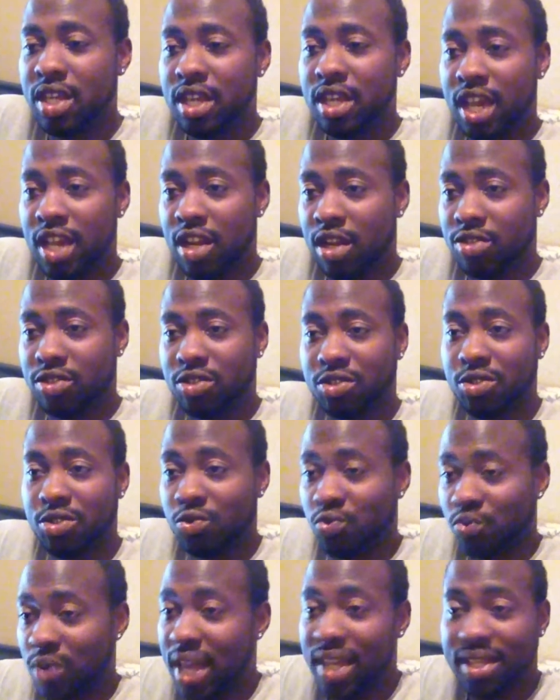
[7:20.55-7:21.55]
and also
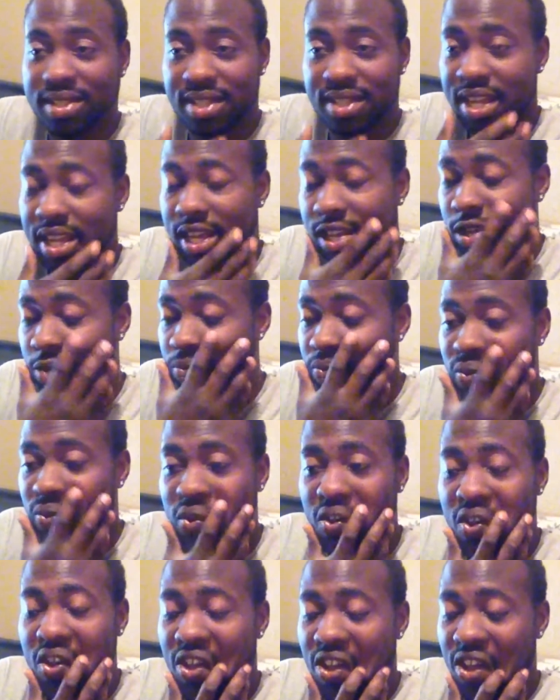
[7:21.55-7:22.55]
directs now.
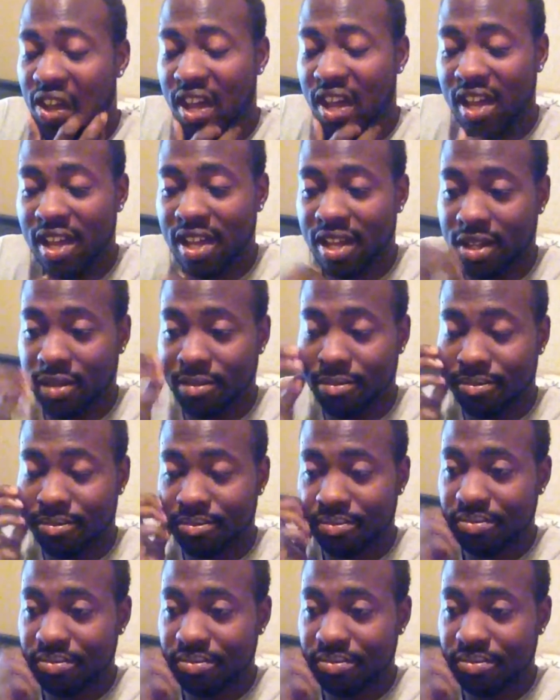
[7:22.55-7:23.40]
You